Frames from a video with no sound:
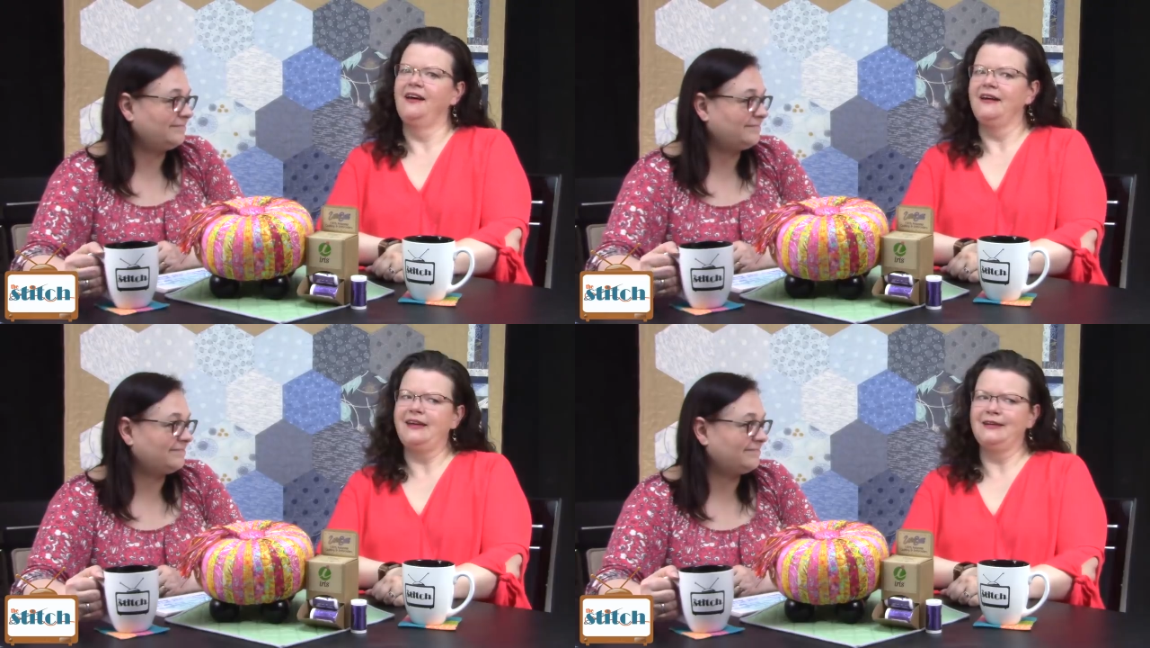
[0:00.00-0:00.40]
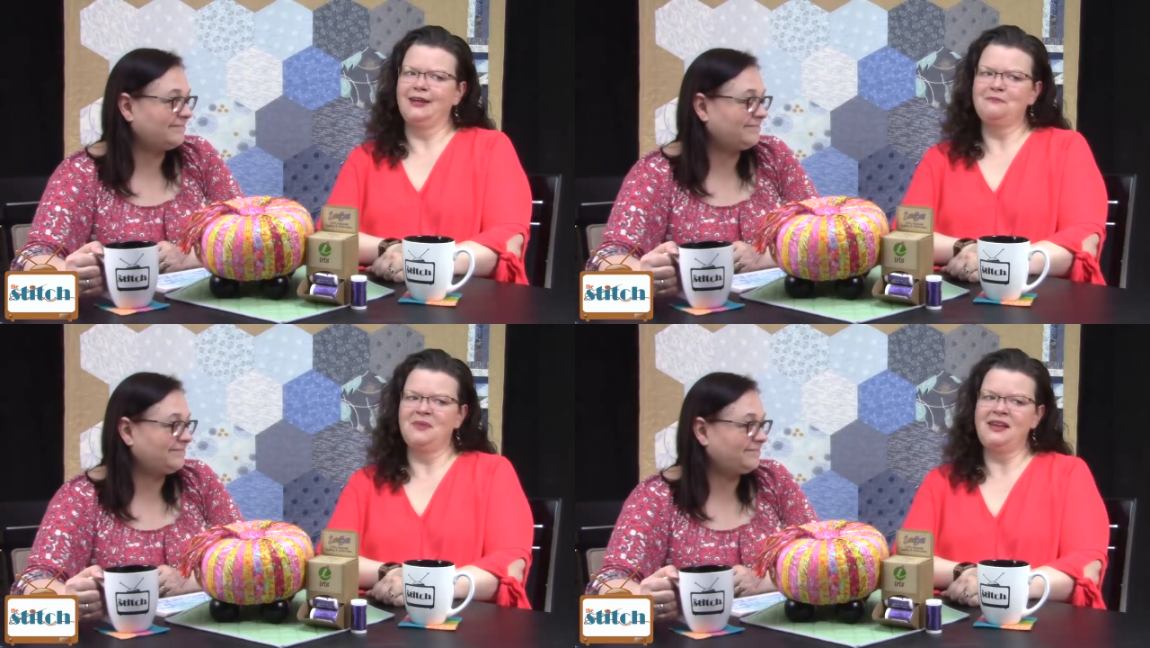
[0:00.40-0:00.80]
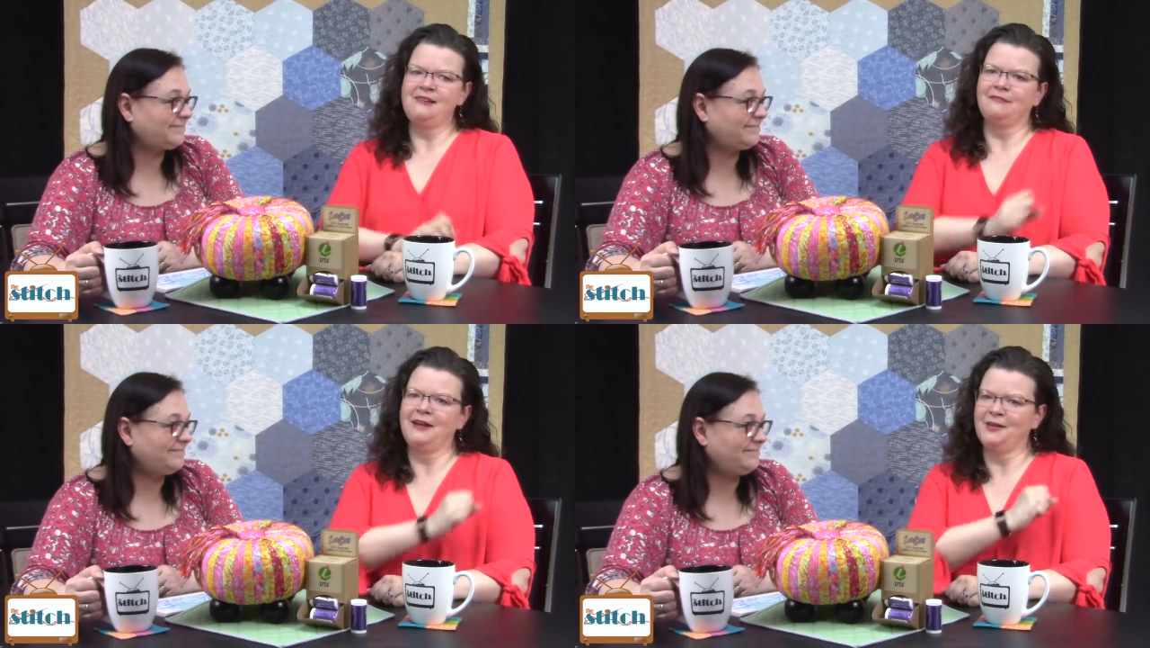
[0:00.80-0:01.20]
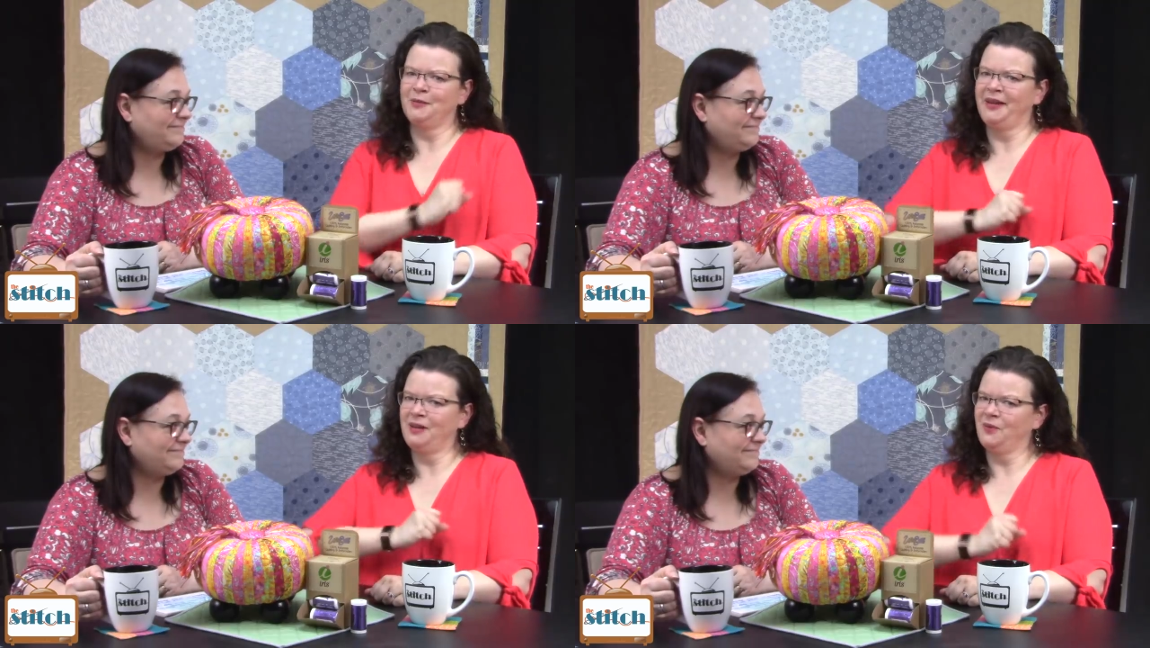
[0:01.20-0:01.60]
Speaker 1: it get me right on
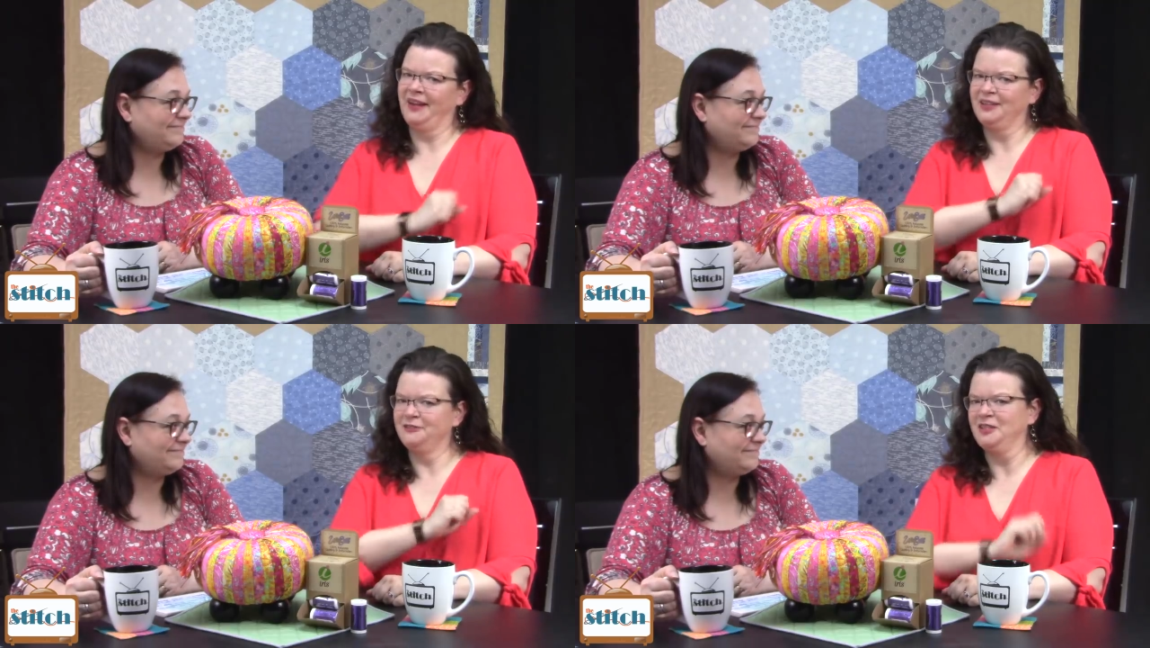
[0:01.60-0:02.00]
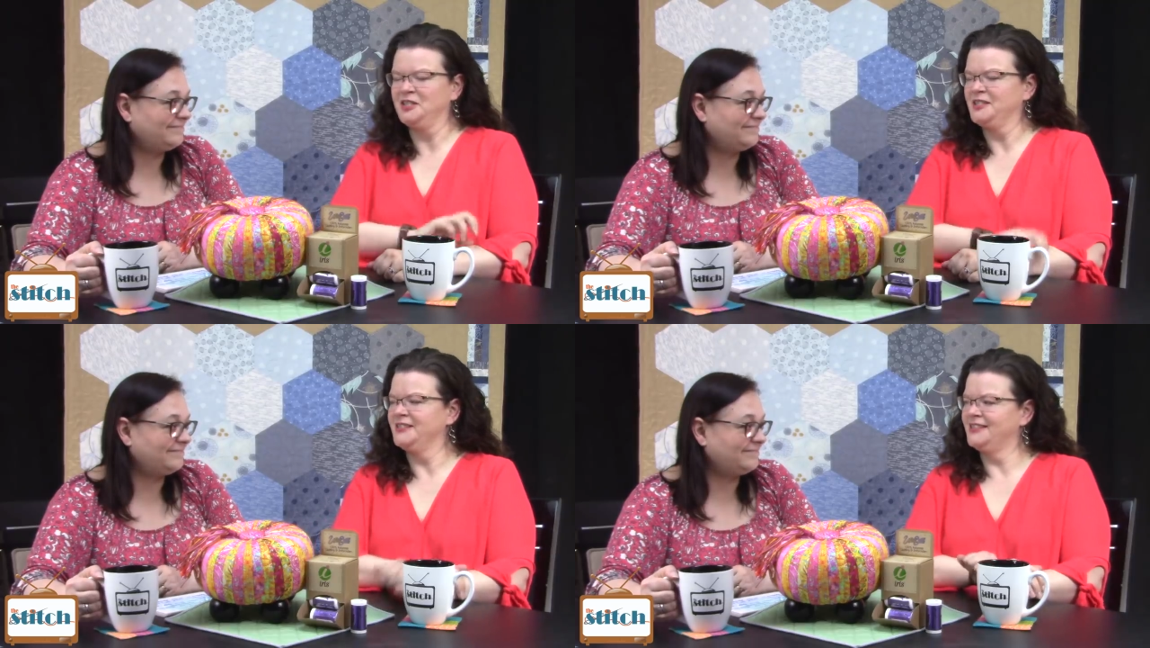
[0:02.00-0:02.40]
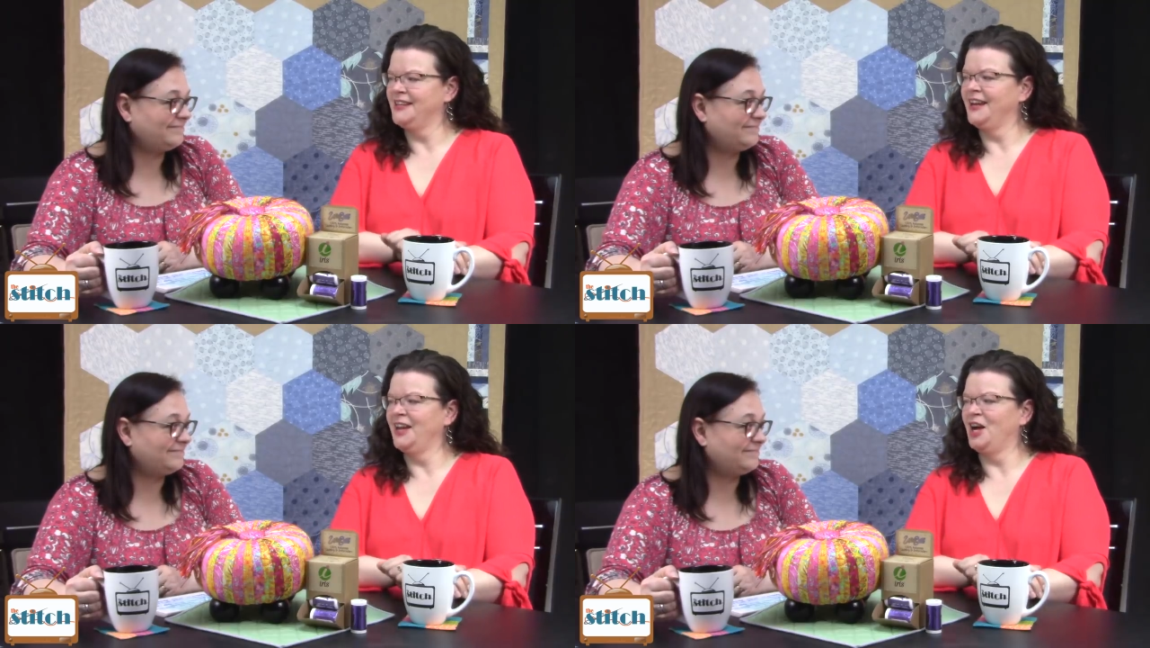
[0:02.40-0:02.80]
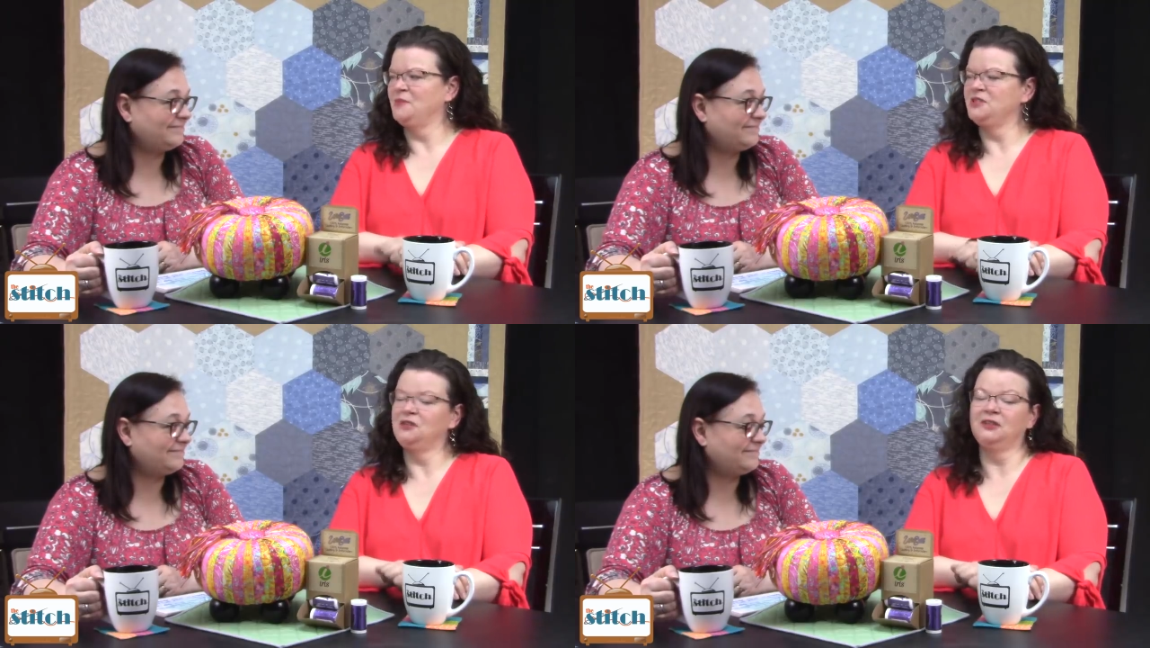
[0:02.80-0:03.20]
the bandwagon to finish this thing. And now
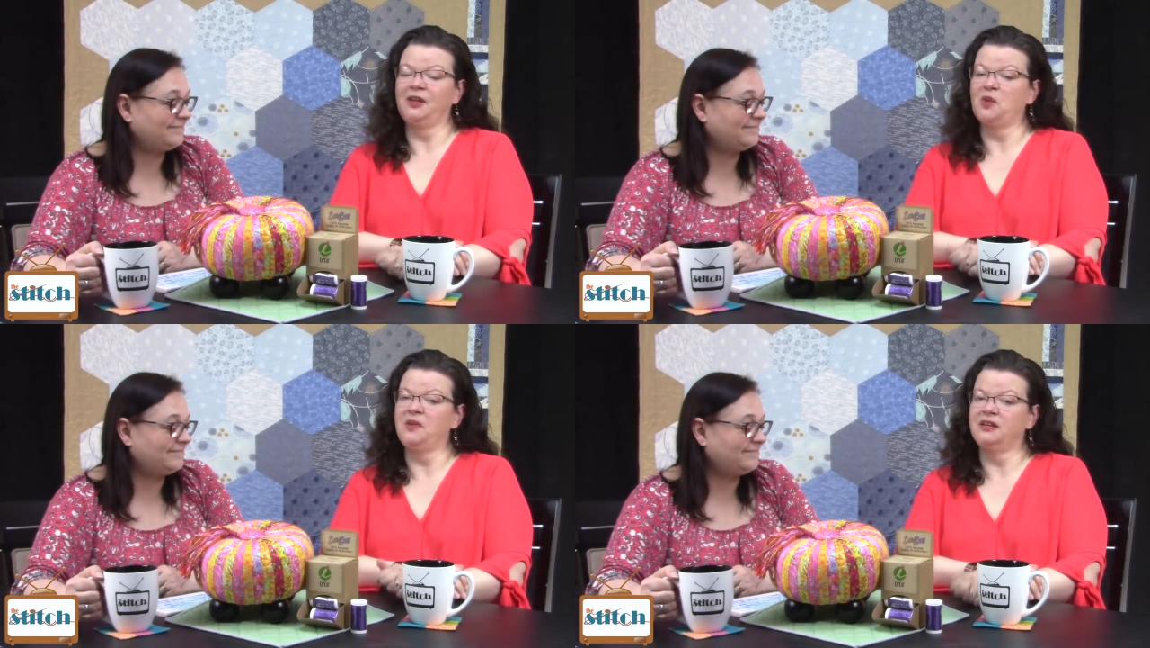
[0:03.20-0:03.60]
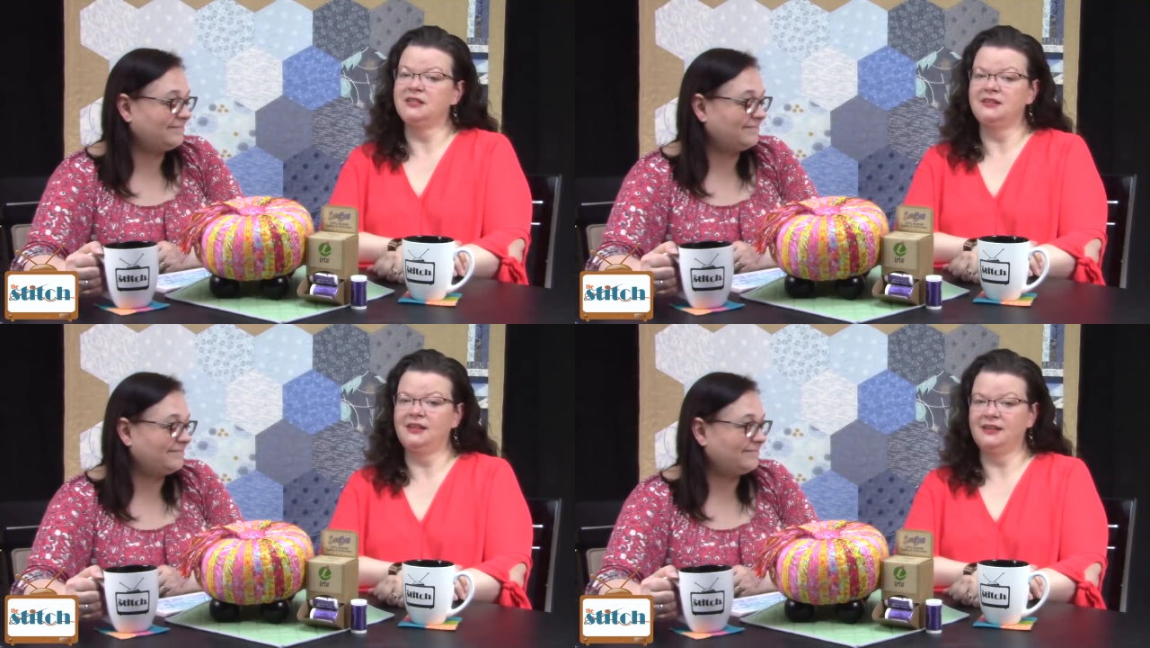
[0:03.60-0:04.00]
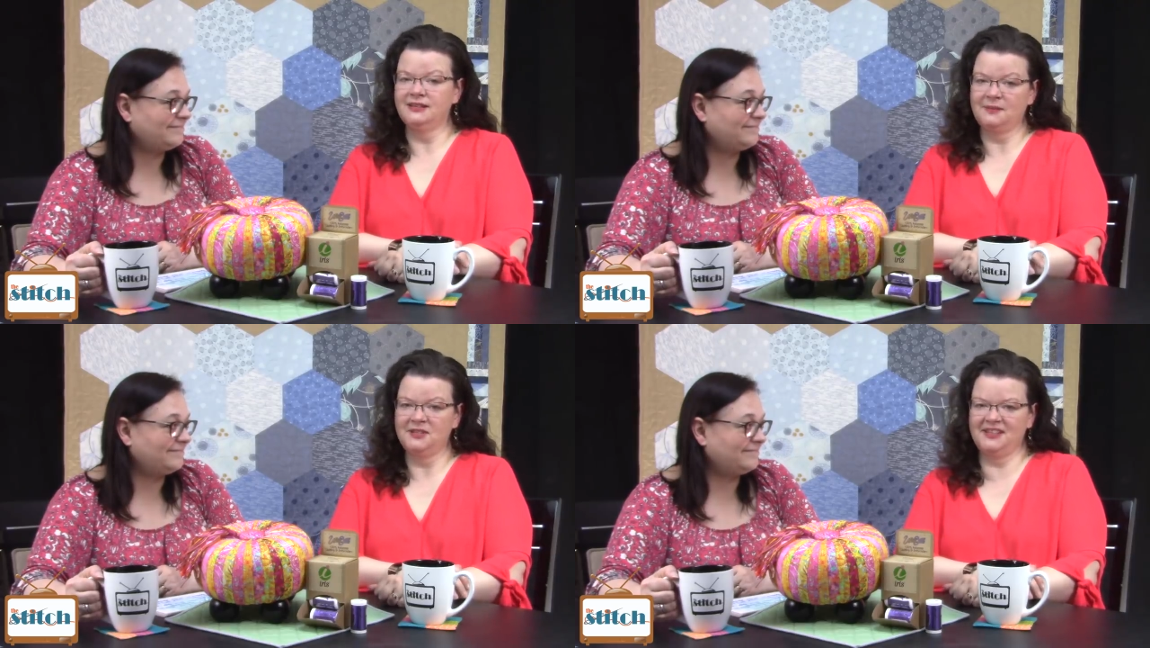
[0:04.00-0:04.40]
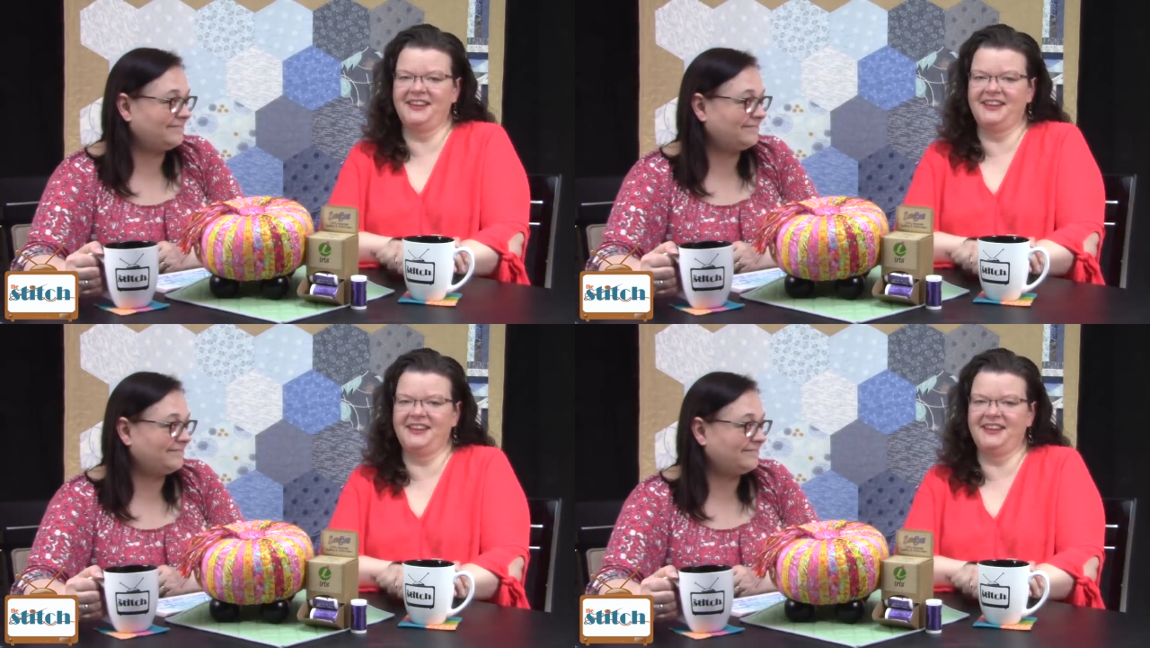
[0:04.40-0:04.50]
I'm secretly hoping it didn't get accepted,